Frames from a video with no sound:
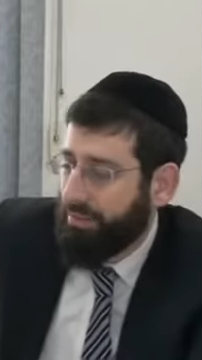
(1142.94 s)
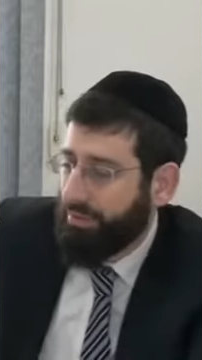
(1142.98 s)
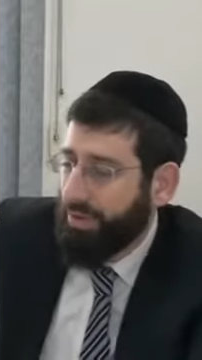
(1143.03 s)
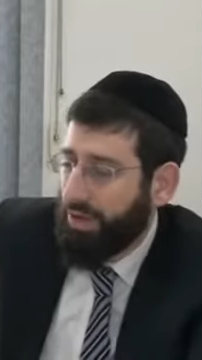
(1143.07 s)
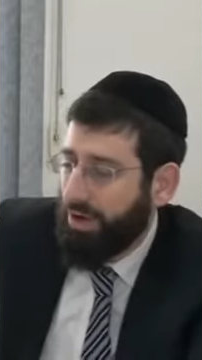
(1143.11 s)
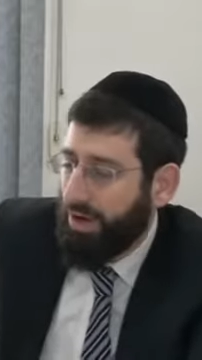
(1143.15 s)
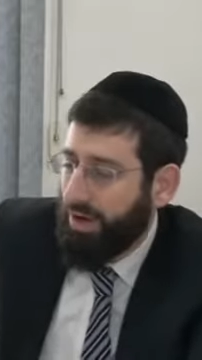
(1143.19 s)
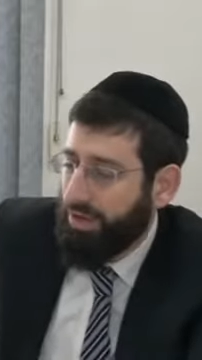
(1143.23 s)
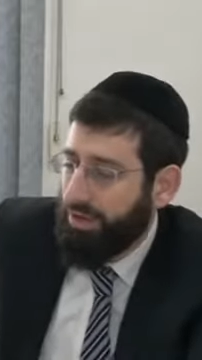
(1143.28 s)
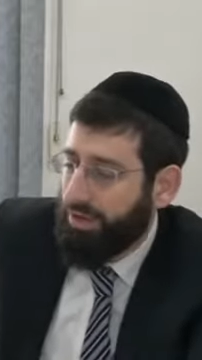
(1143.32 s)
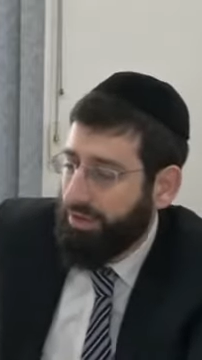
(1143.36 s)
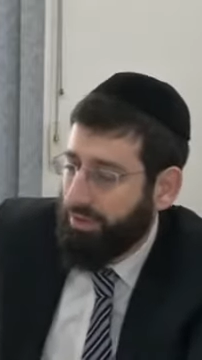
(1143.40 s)
But
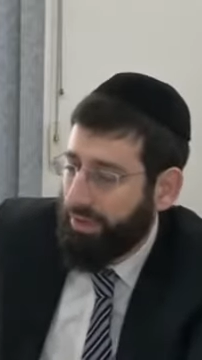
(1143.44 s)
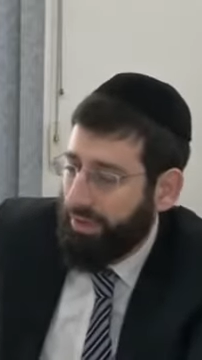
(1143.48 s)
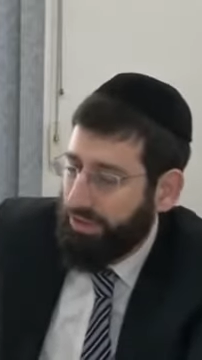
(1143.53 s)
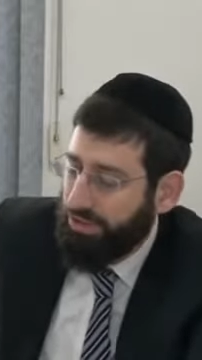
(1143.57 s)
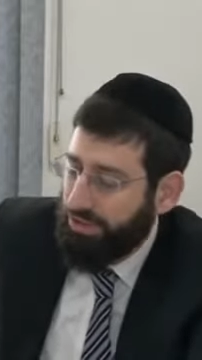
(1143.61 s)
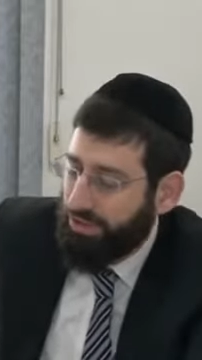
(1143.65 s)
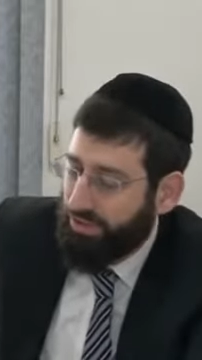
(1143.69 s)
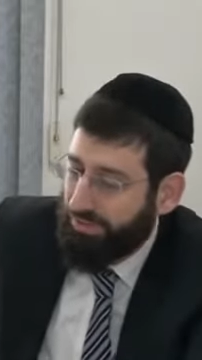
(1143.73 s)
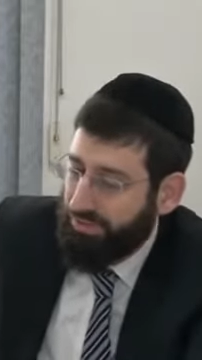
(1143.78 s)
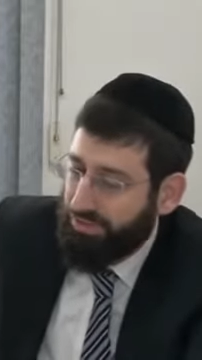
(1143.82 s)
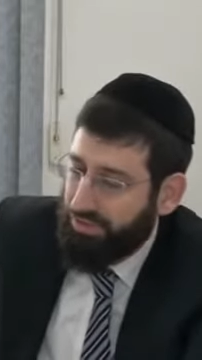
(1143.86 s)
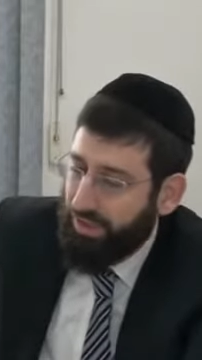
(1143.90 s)
regarding the
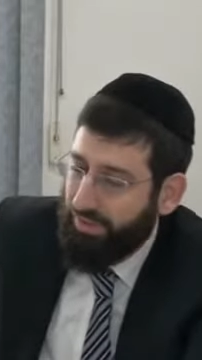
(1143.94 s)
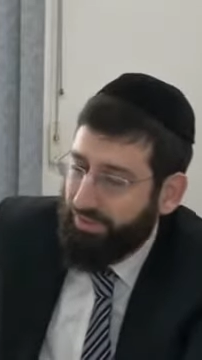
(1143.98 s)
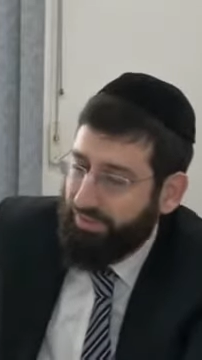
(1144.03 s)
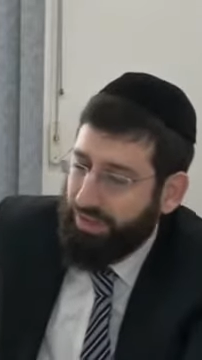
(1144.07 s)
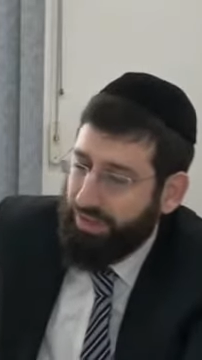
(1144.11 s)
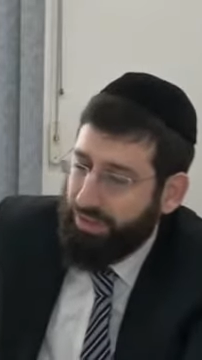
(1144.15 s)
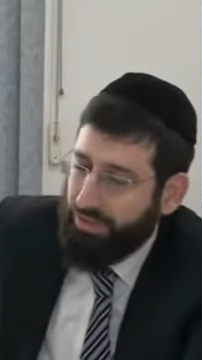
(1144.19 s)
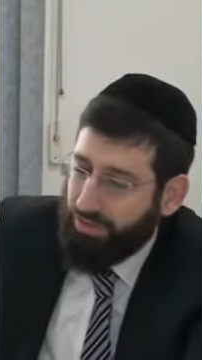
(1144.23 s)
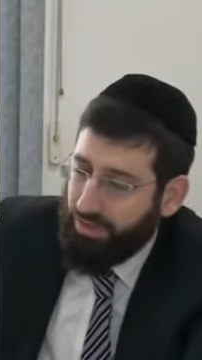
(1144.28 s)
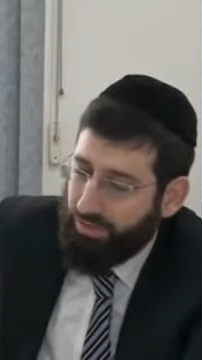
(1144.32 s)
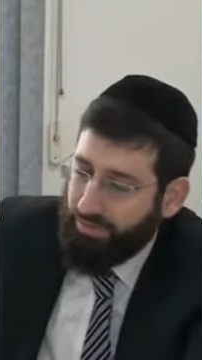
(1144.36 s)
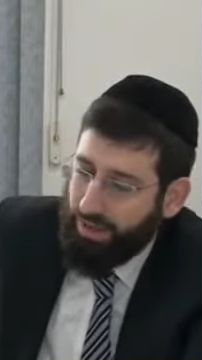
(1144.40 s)
question of
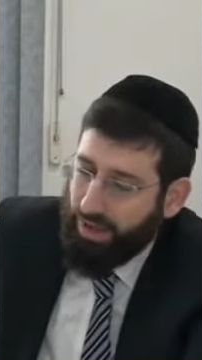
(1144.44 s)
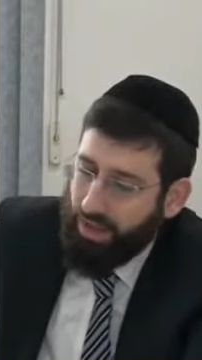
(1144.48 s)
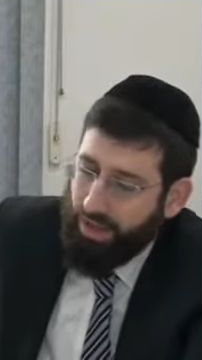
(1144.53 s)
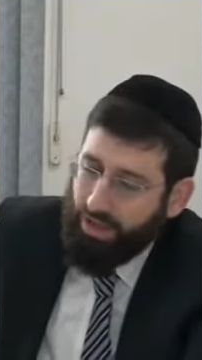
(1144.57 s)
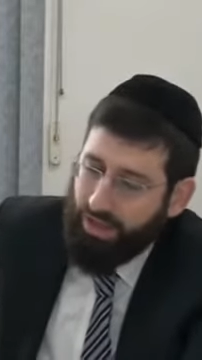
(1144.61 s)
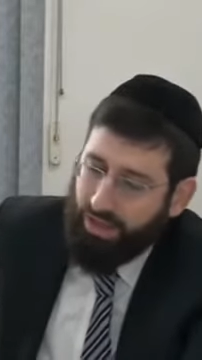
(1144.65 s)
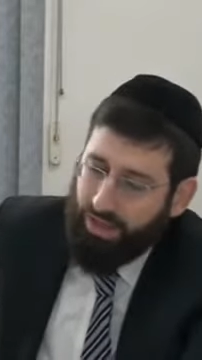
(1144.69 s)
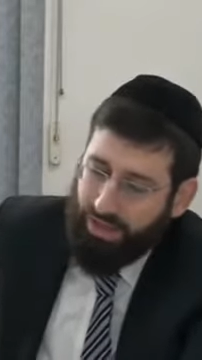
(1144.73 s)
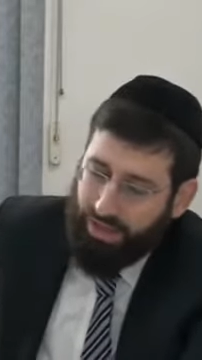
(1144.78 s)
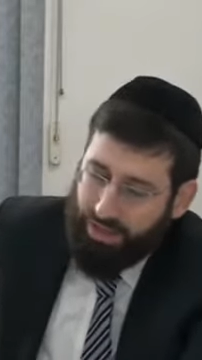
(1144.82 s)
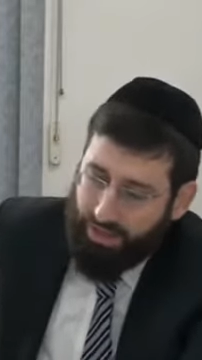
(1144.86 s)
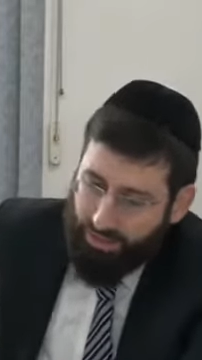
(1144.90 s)
suffik
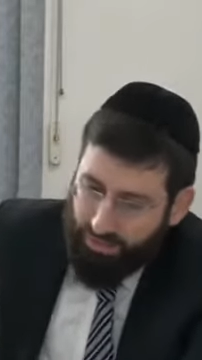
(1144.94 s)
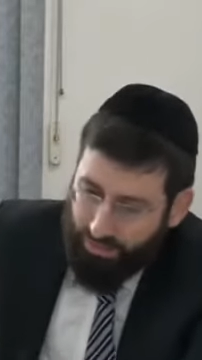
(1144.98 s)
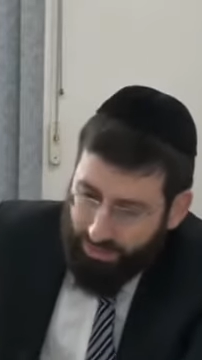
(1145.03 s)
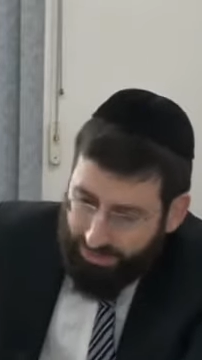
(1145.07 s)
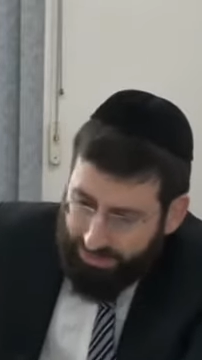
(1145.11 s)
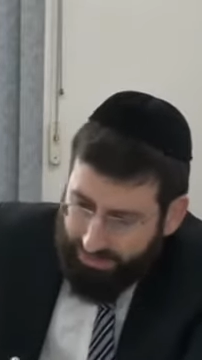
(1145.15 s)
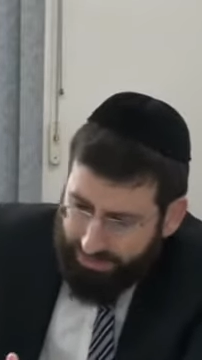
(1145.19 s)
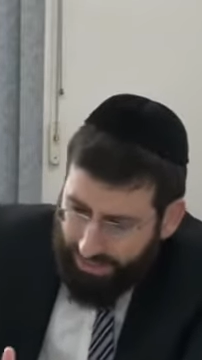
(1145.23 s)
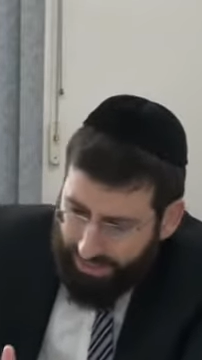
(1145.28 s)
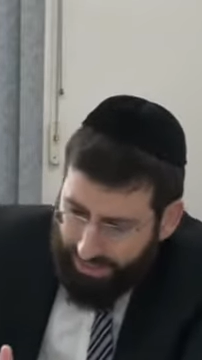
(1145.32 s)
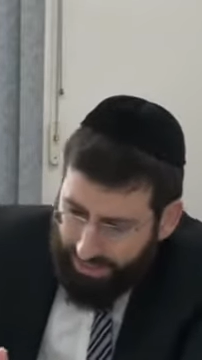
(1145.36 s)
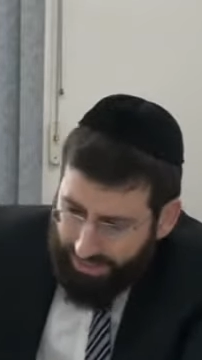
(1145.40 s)
tuma,
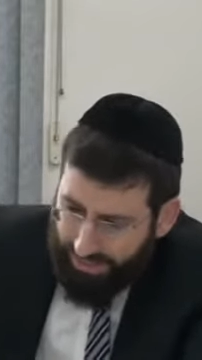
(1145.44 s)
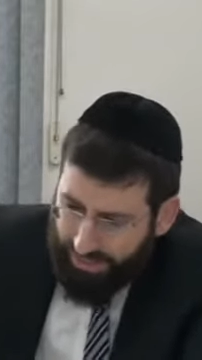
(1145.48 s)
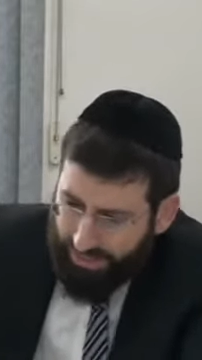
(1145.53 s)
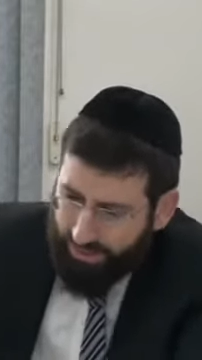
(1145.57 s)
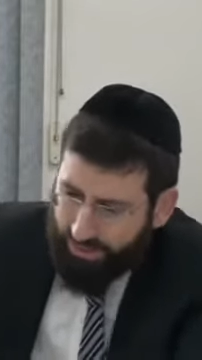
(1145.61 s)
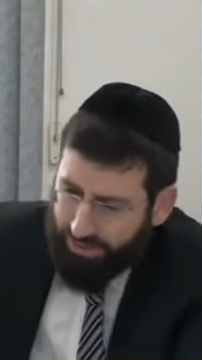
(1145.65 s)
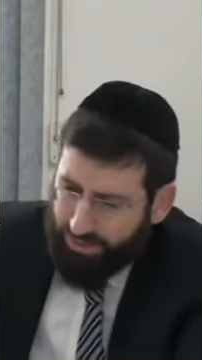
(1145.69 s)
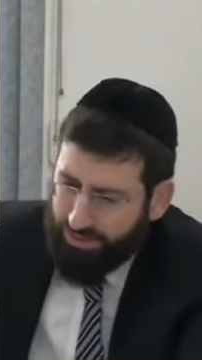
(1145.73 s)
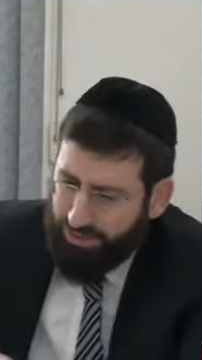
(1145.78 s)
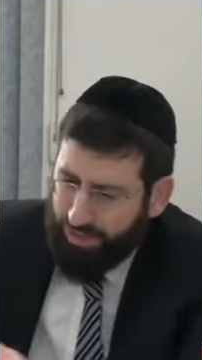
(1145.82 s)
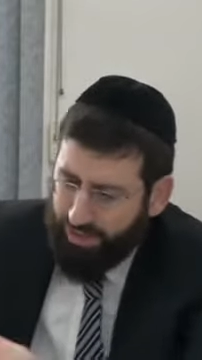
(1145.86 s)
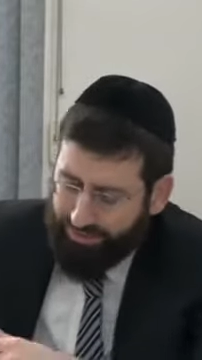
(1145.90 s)
we're saying
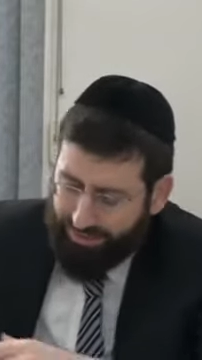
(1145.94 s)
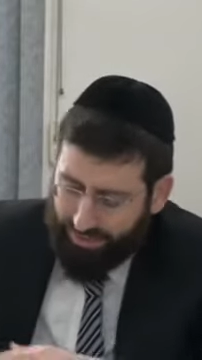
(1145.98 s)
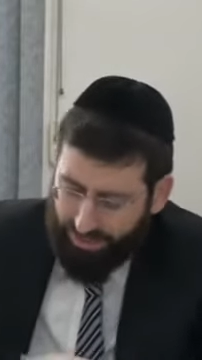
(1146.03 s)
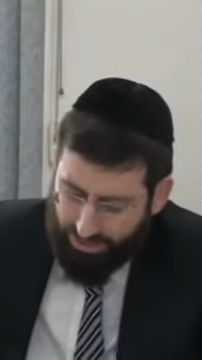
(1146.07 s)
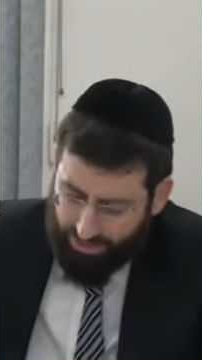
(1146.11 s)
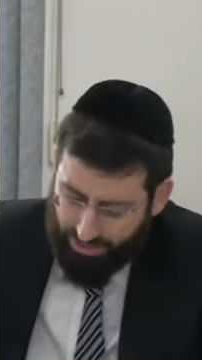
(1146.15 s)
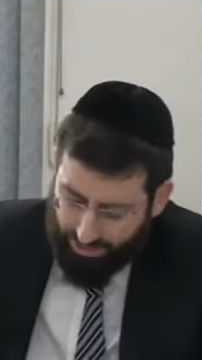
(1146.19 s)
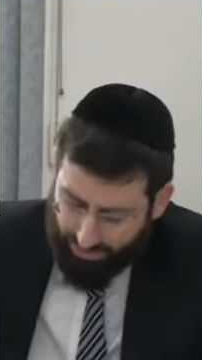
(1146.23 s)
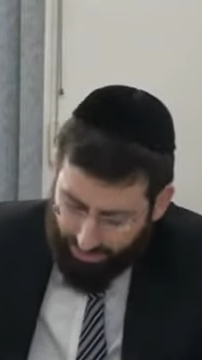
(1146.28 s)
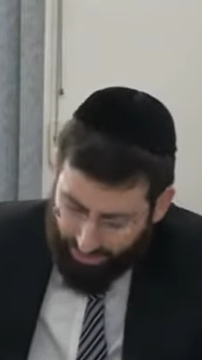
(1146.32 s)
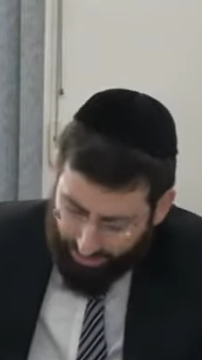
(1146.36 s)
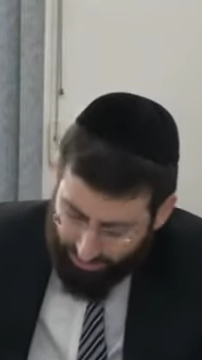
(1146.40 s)
it was suffik
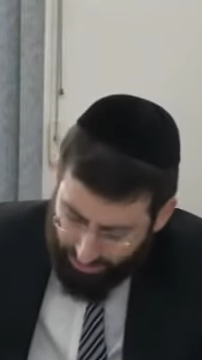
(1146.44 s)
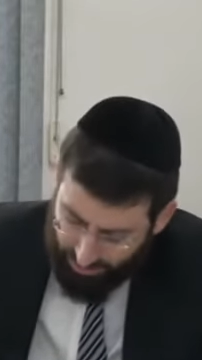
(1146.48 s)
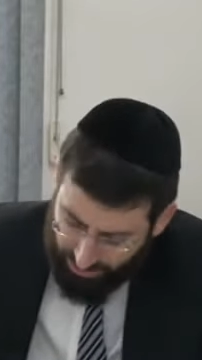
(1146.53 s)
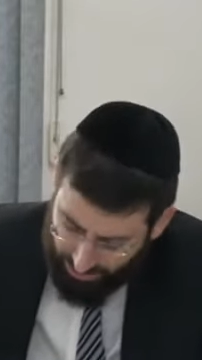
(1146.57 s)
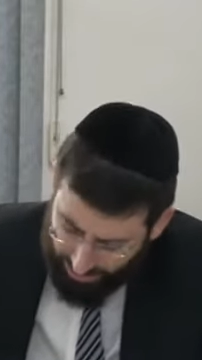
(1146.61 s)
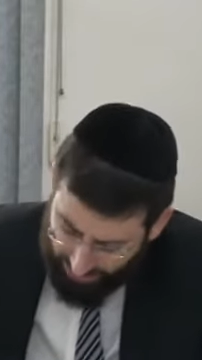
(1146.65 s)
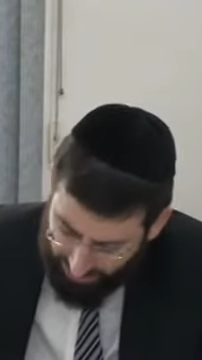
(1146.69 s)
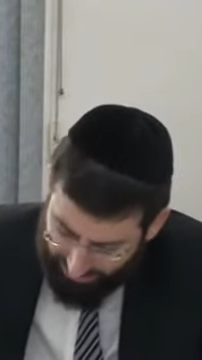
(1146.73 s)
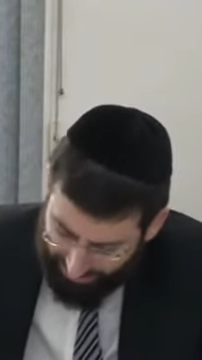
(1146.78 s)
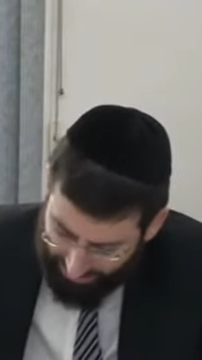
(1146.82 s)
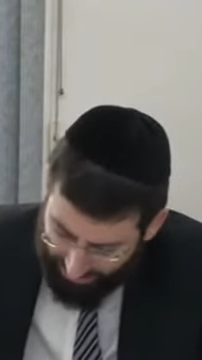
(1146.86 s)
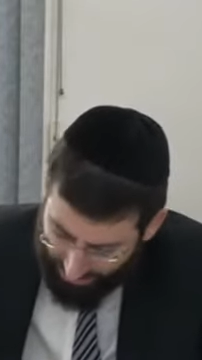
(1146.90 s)
tuma
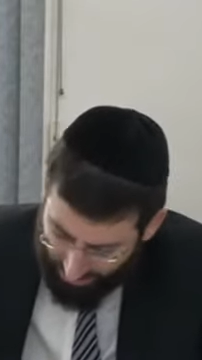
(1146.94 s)
brishus